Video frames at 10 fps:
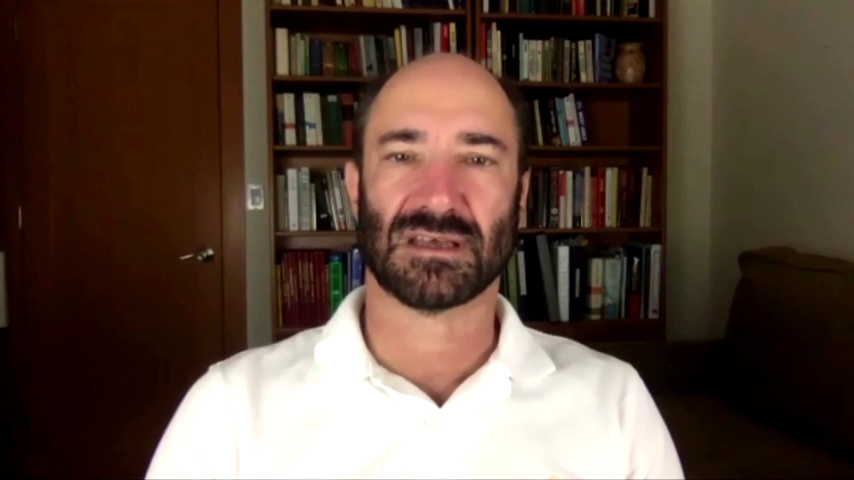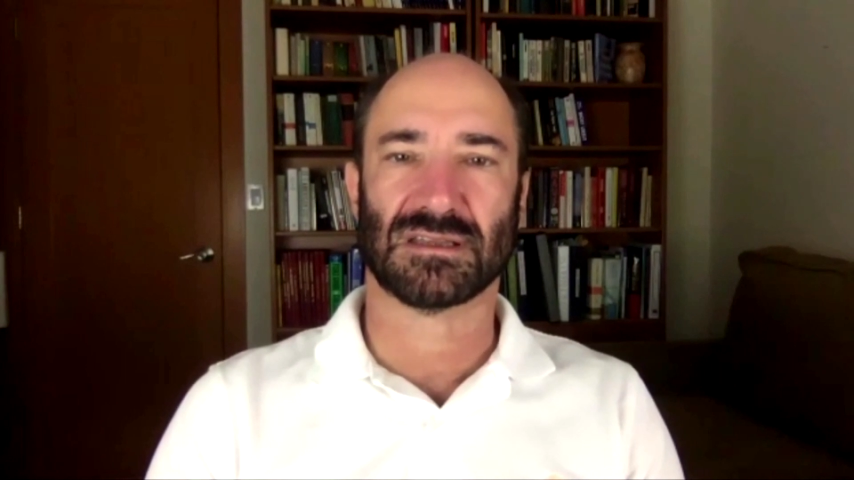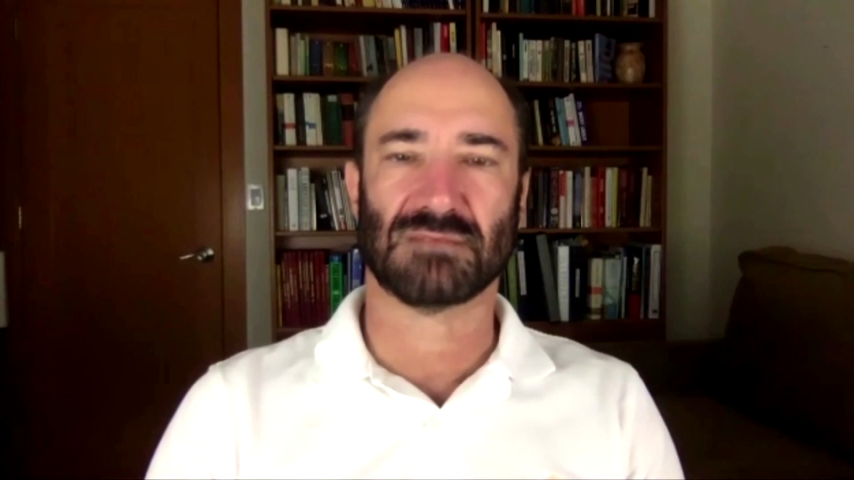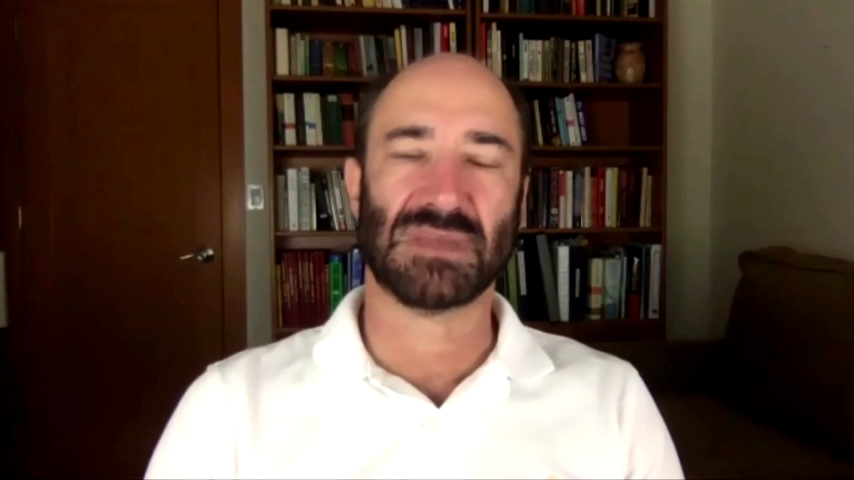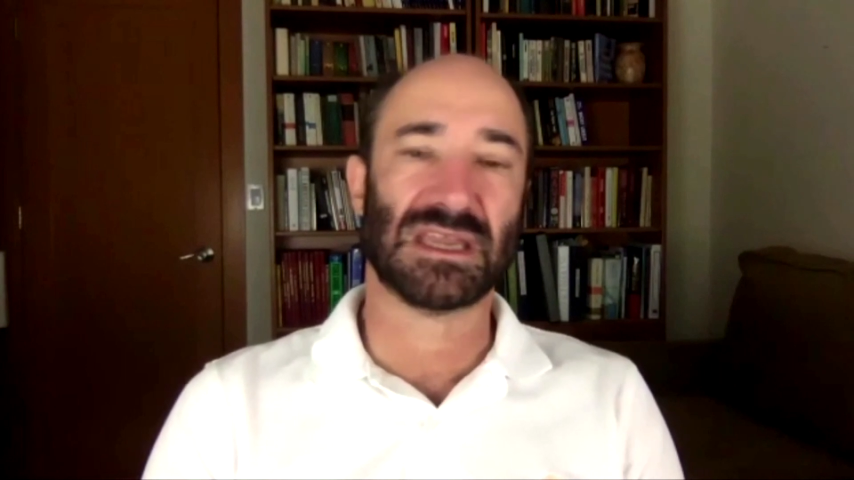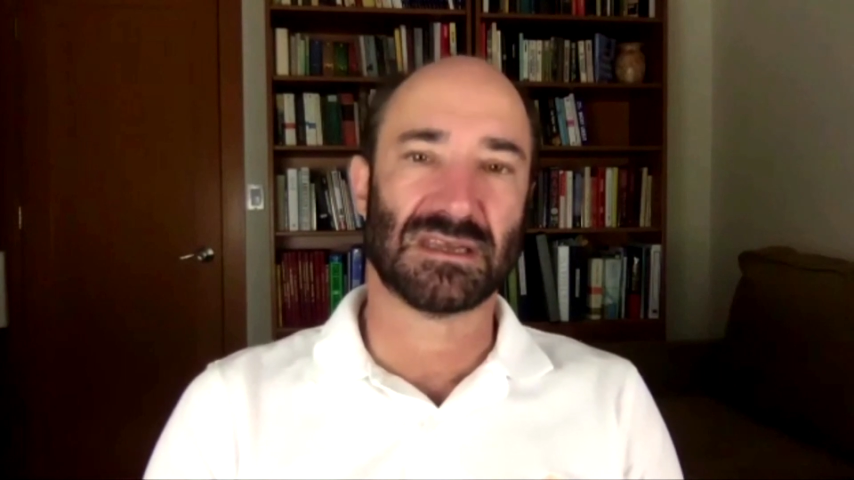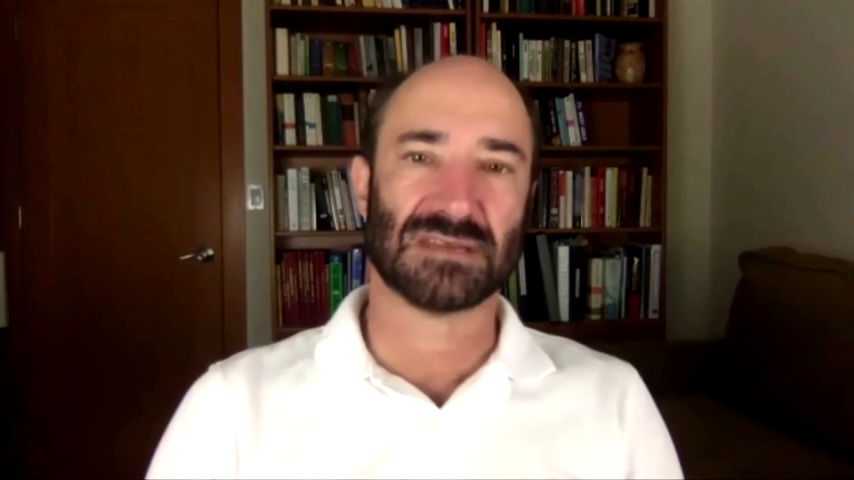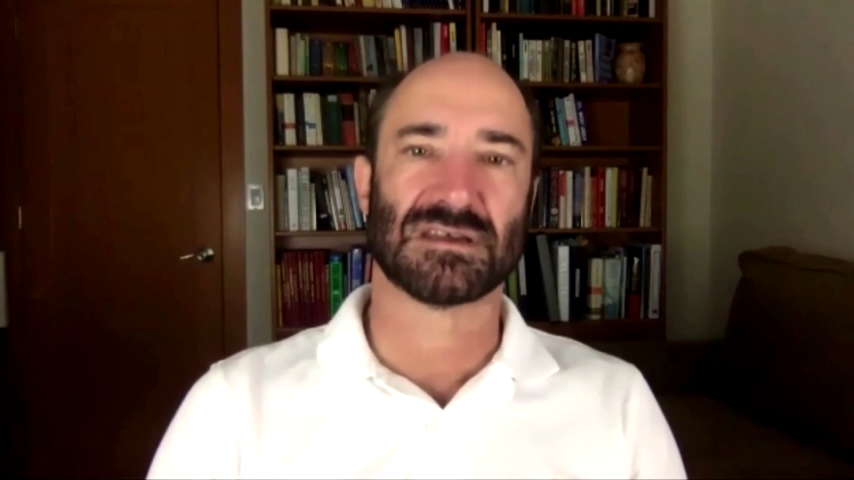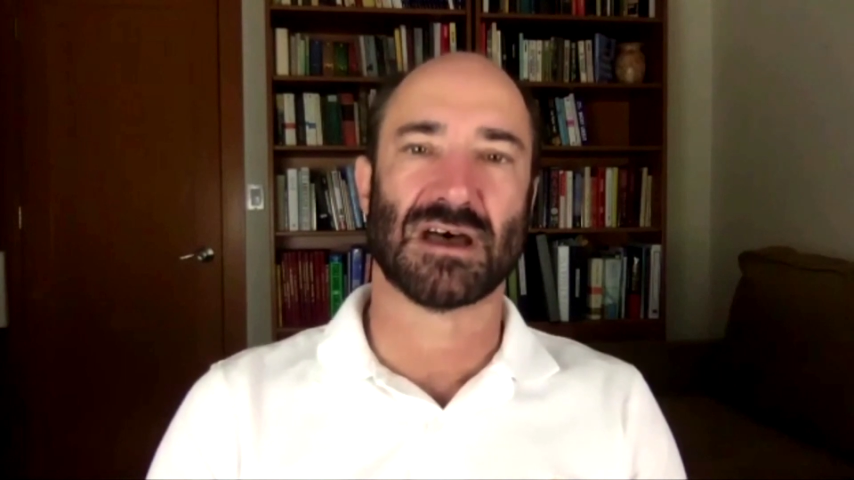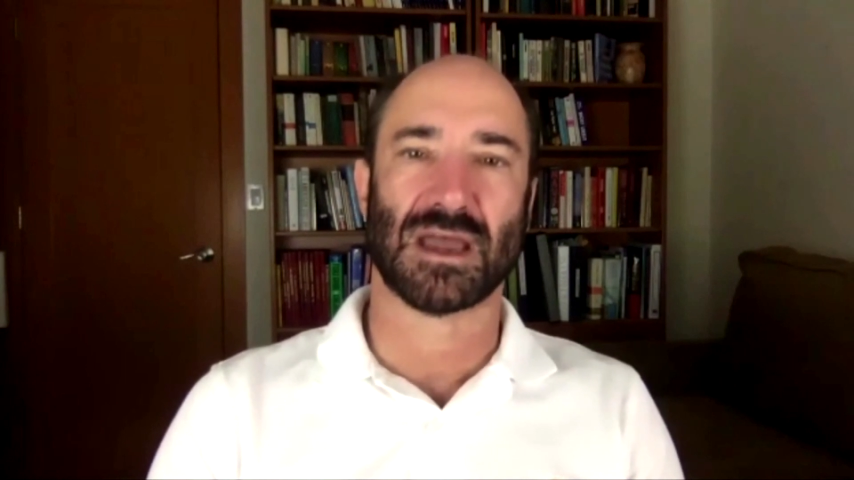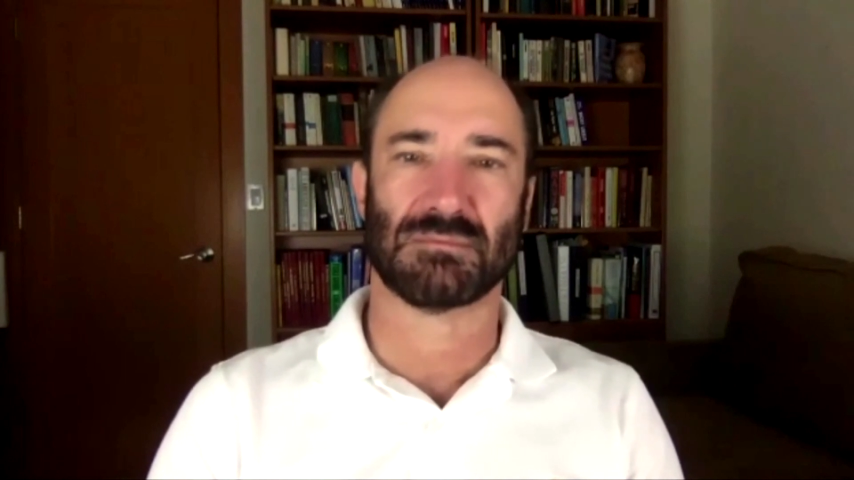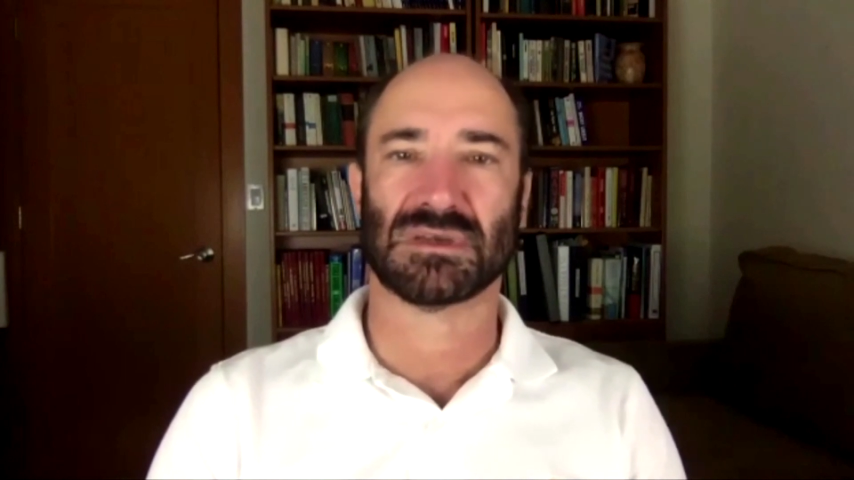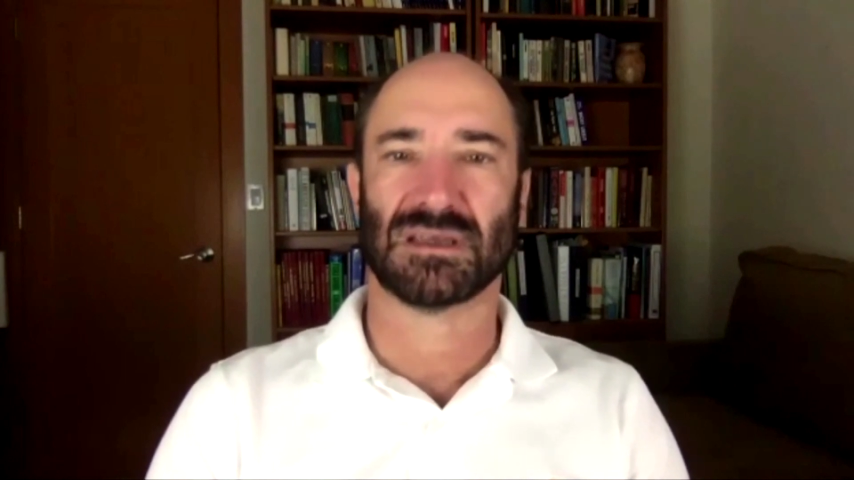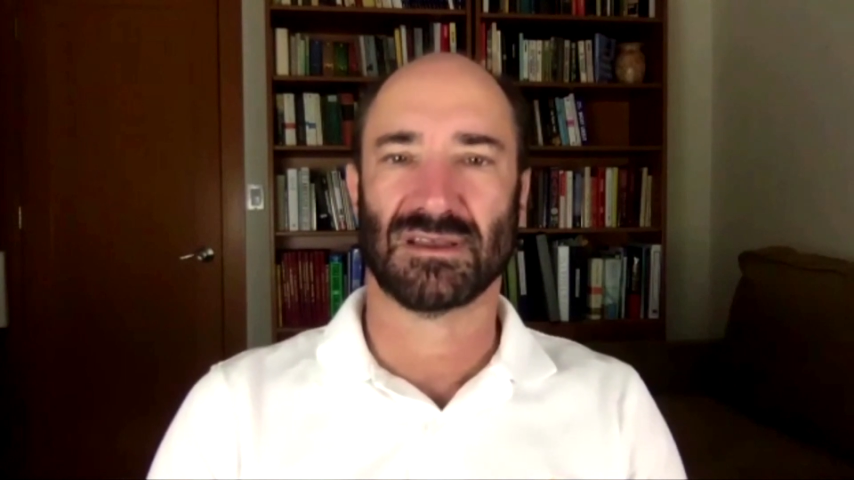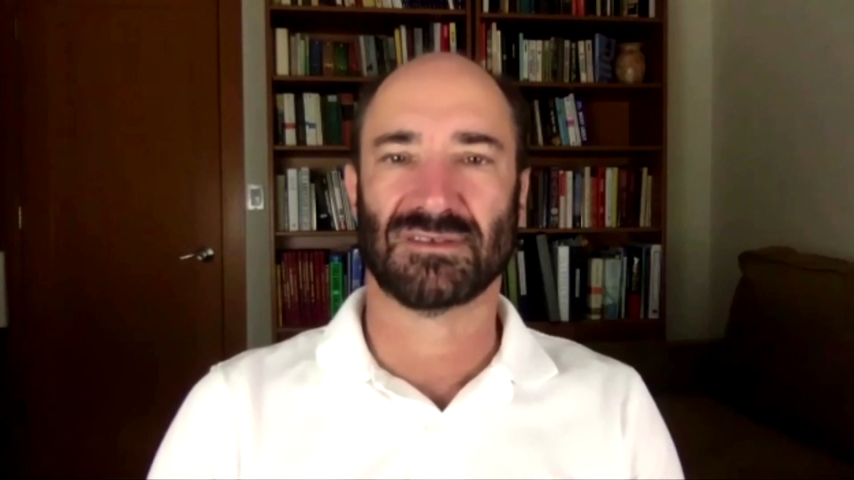The, the median
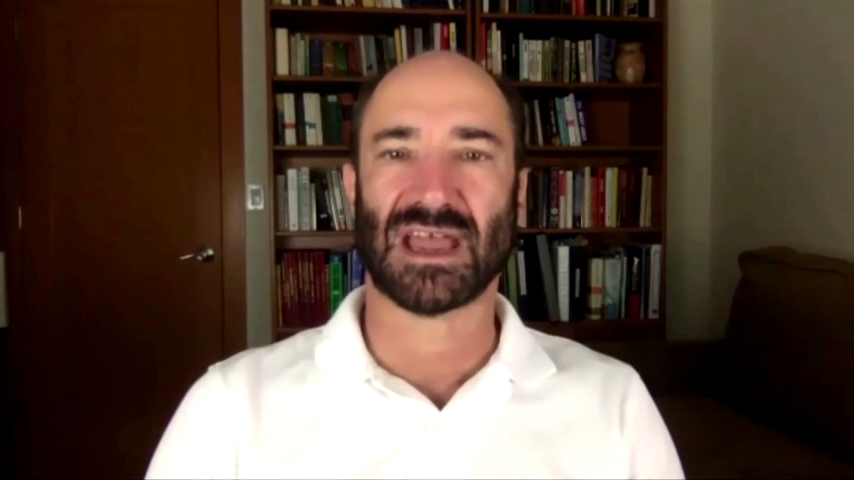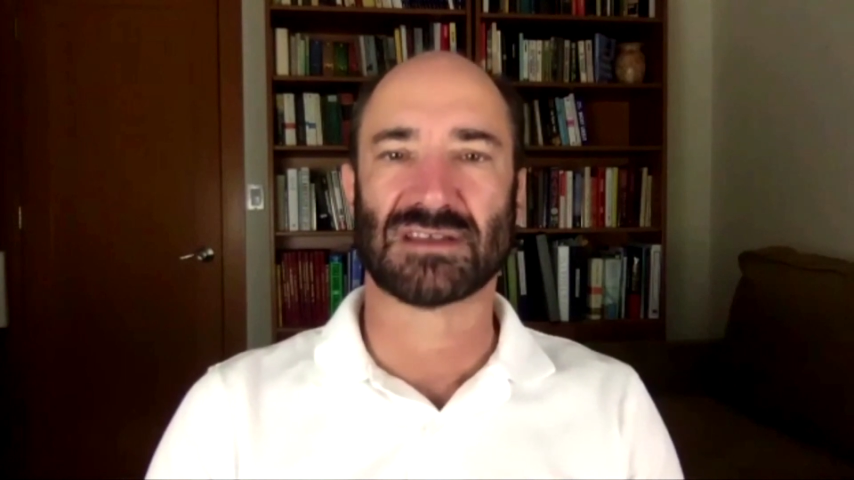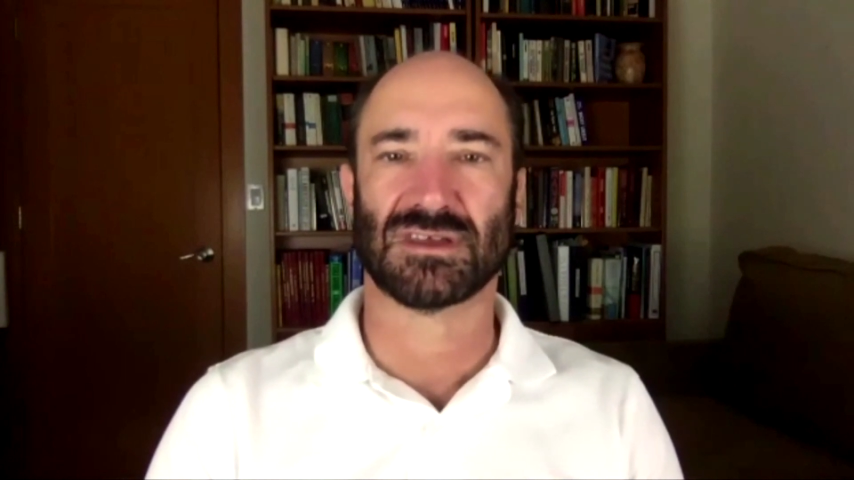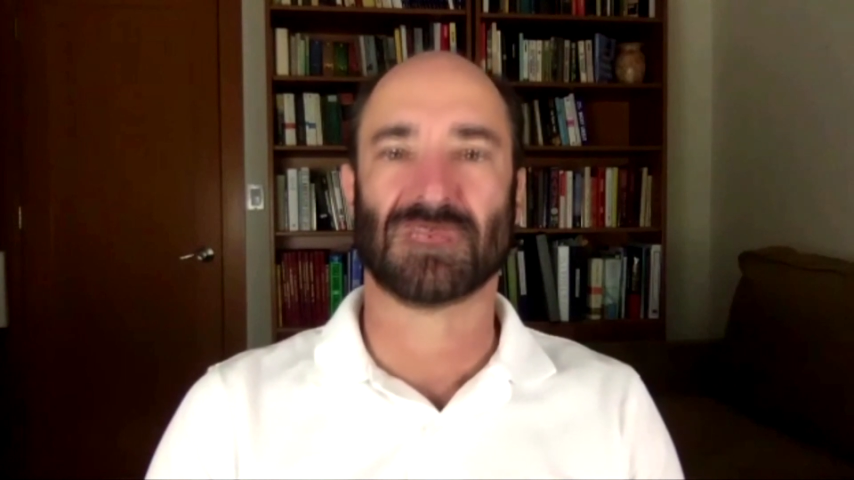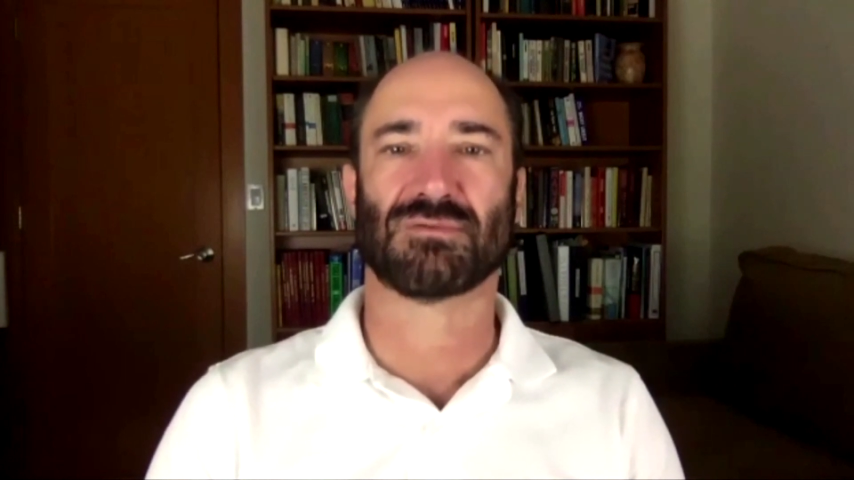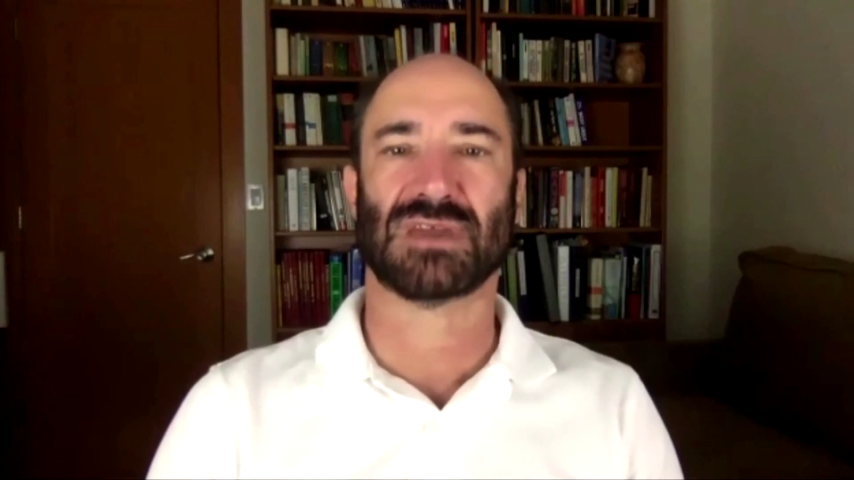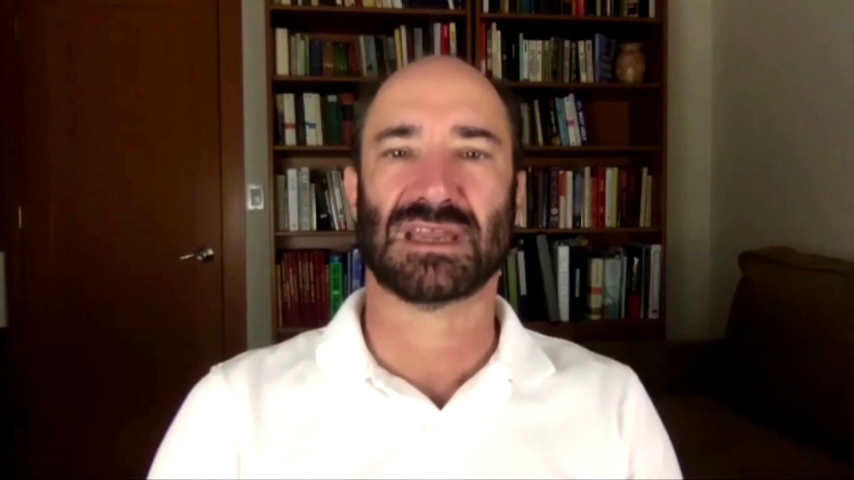time is actually three